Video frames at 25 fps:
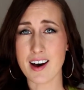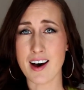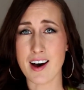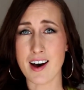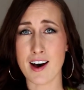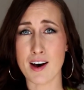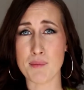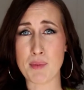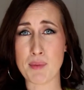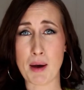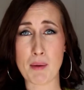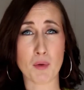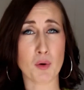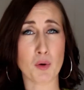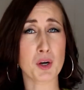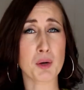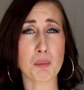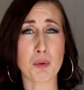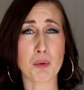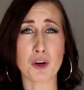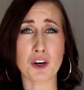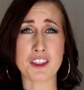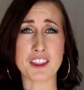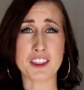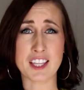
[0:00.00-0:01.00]
I'm
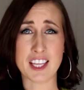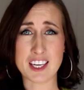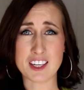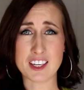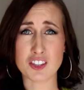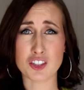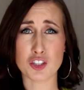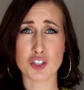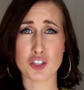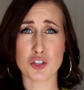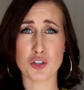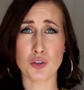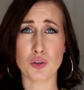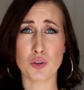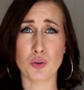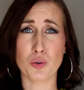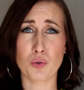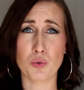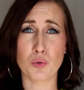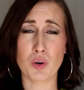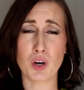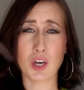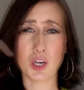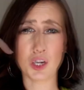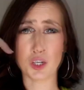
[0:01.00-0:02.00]
going to put links
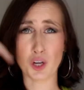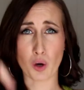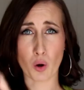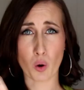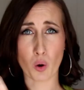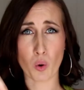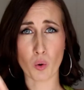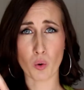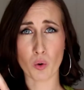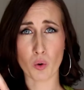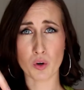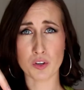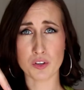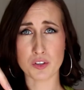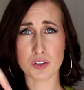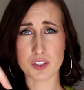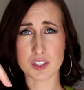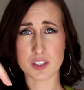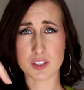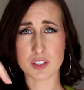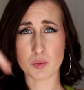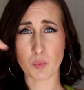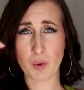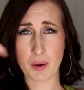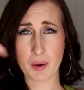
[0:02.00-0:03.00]
to
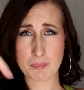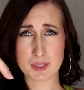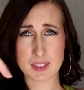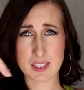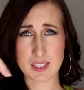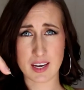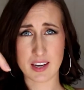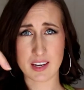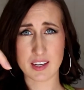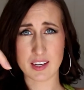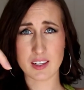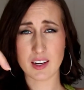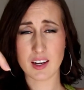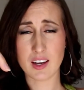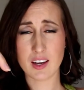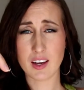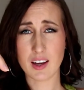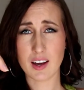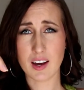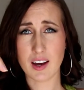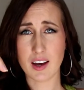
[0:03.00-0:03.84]
Nicole's website.